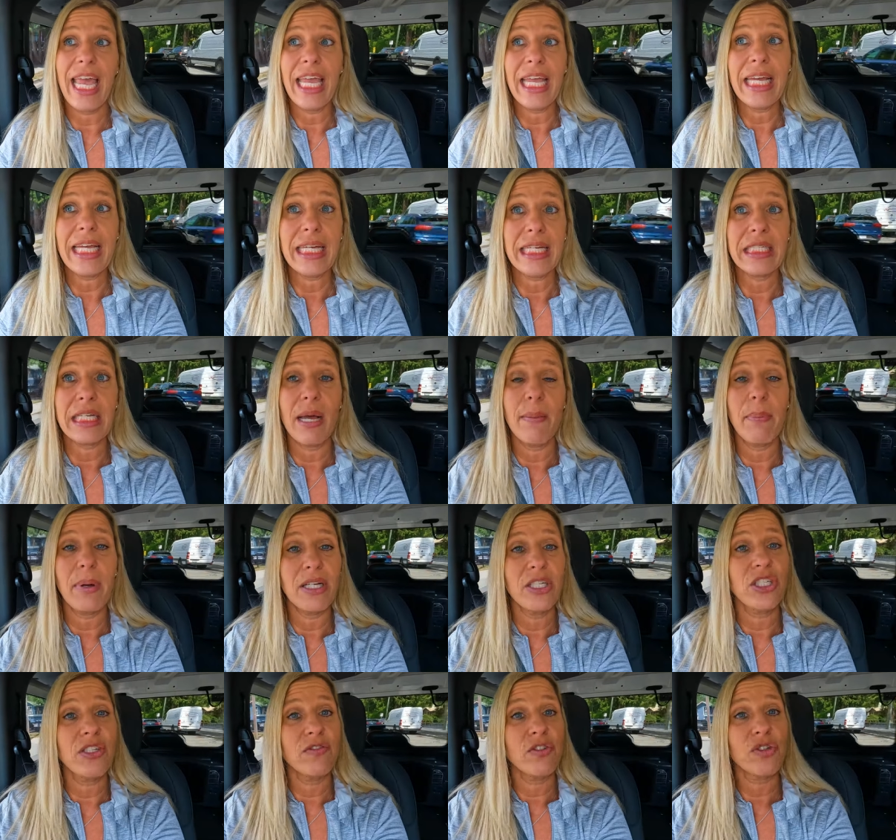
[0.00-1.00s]
and a
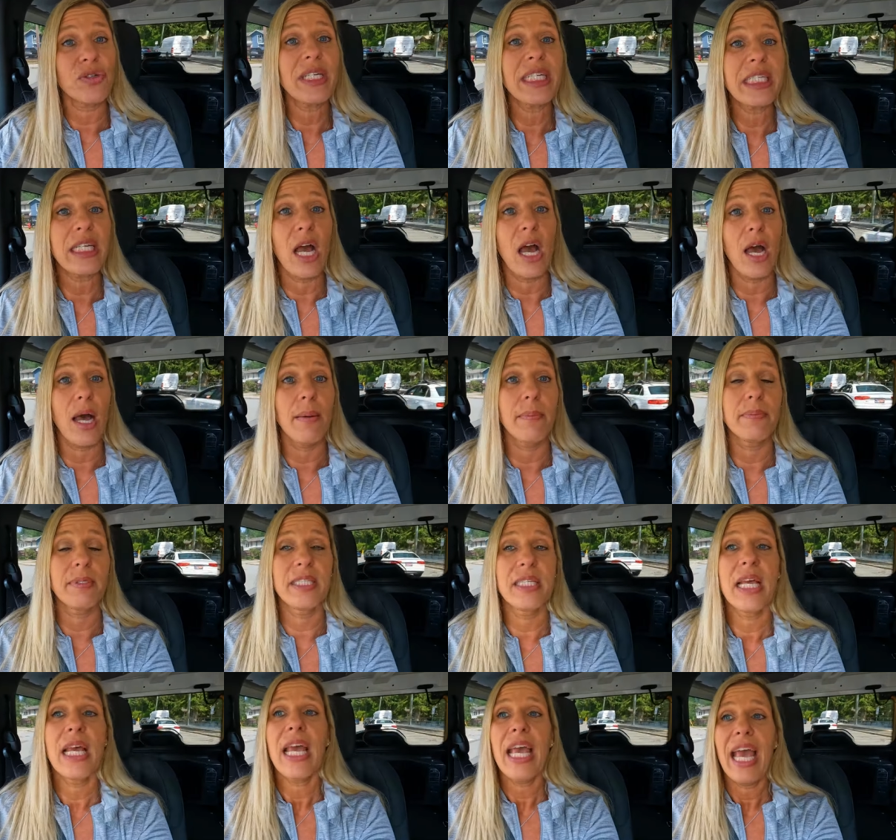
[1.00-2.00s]
bunch of
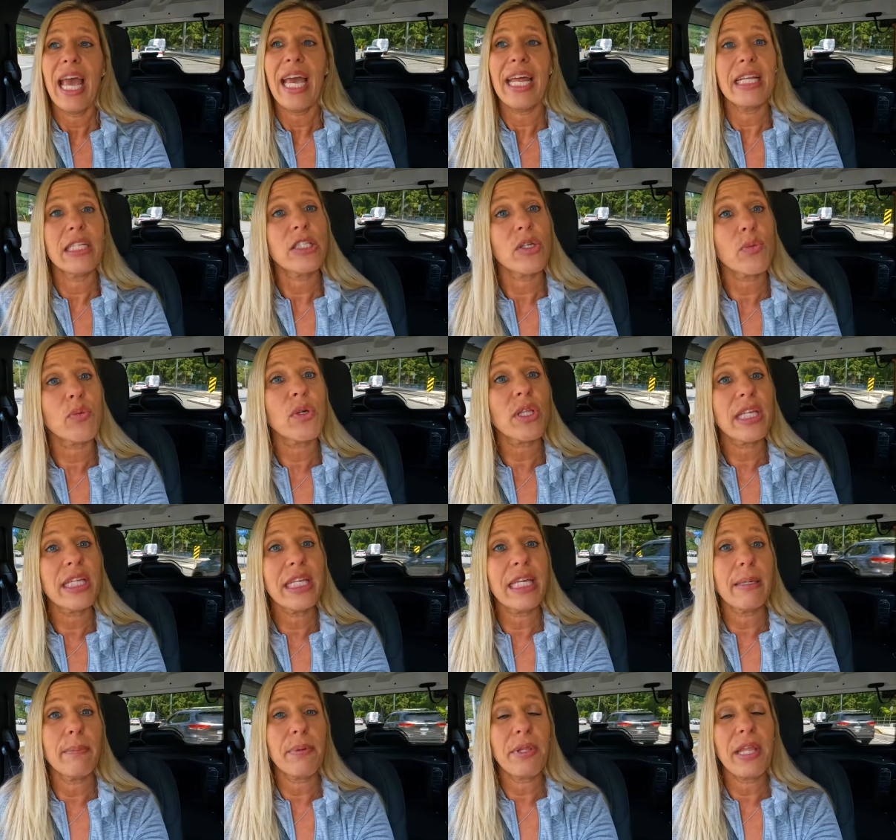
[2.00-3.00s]
treetops, and it's a really
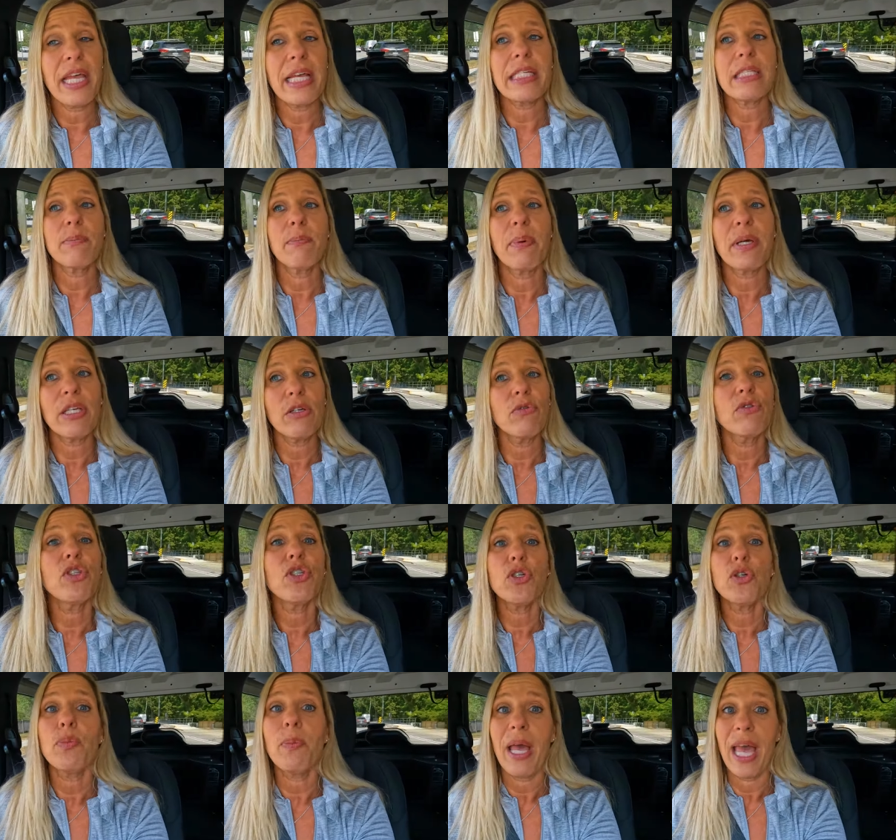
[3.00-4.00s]
neat place, but you
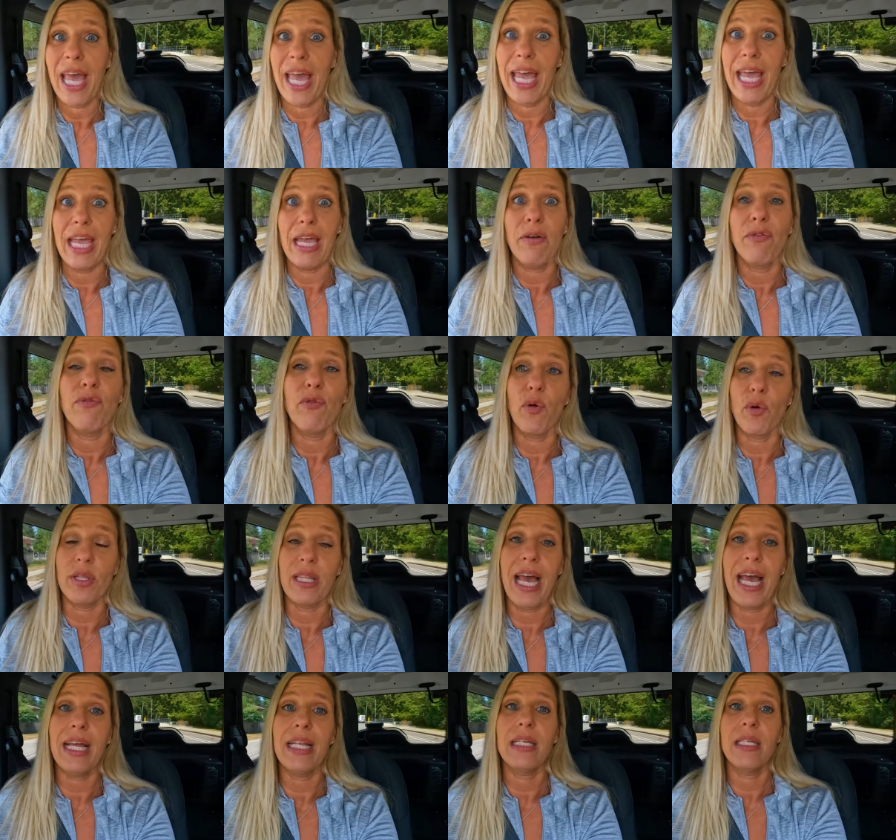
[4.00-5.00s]
do pay for
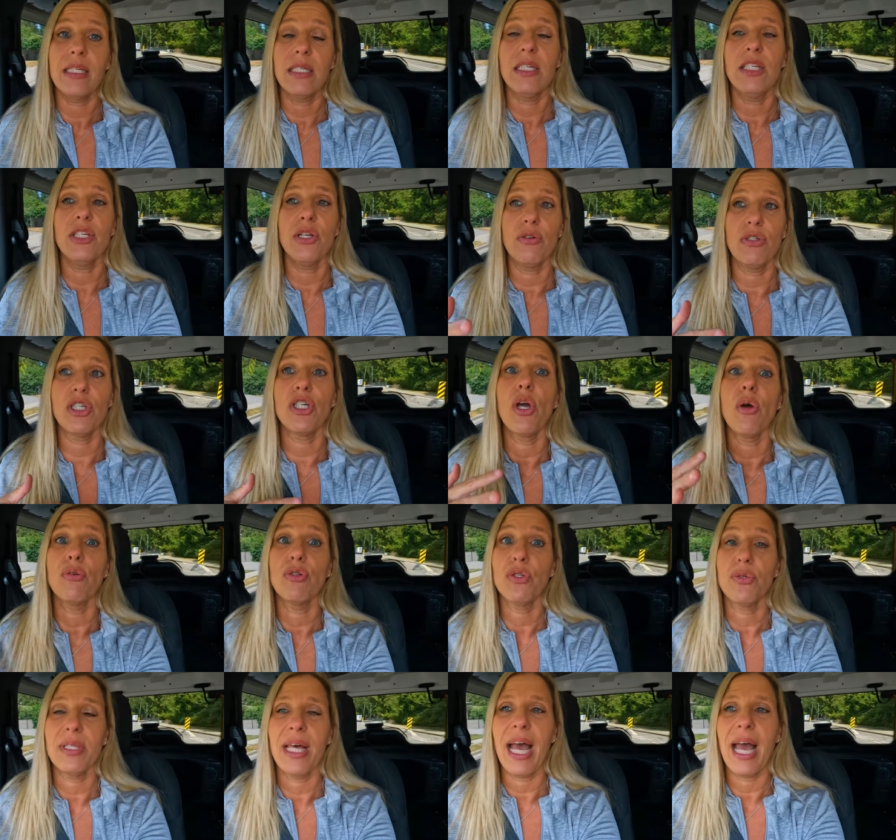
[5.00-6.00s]
that, you know, to go
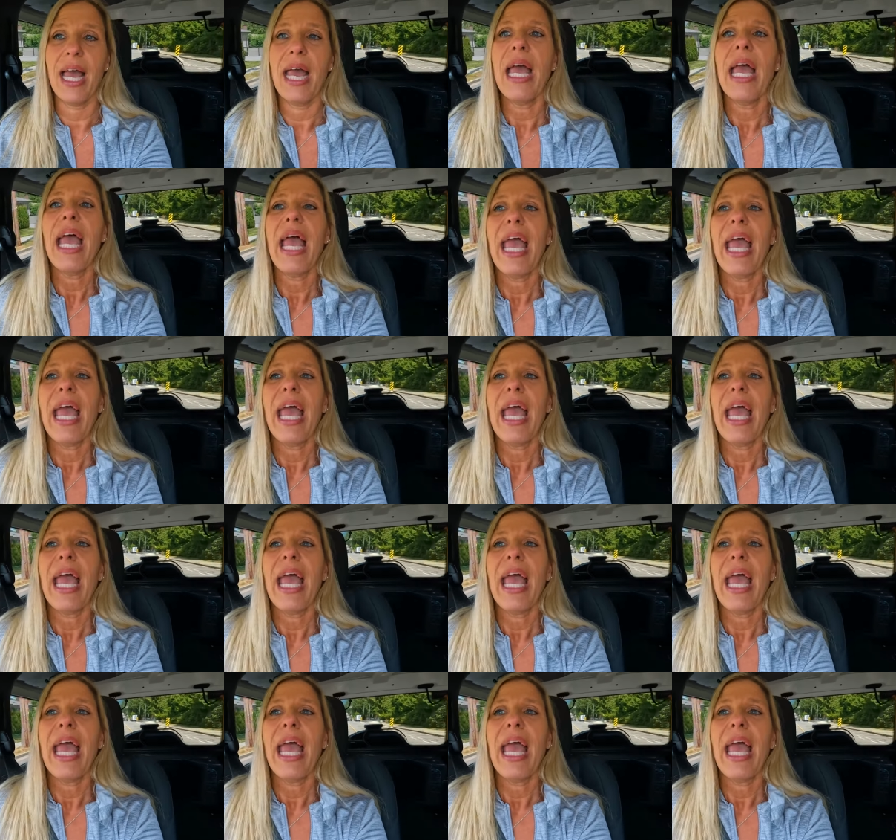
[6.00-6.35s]
do that.